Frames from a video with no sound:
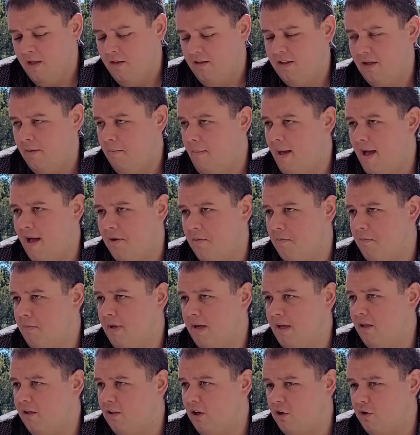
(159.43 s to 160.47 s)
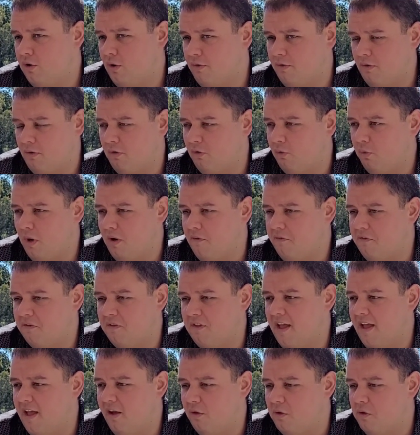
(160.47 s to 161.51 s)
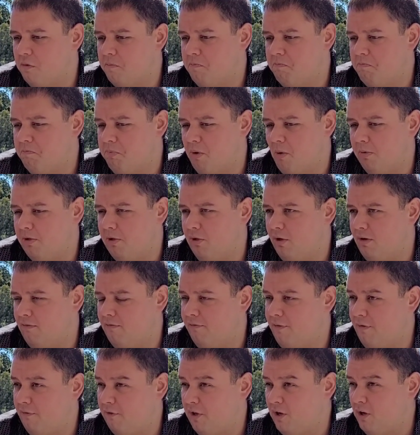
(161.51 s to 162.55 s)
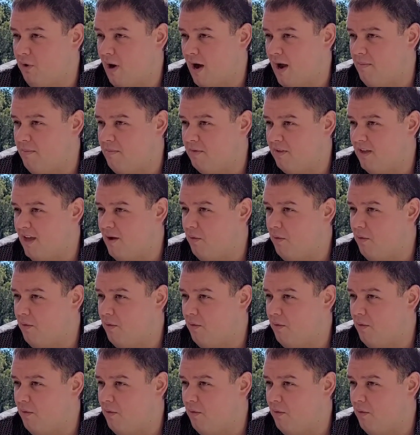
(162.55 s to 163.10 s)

The amount of meat across those 12 snails, probably not even 50 grams.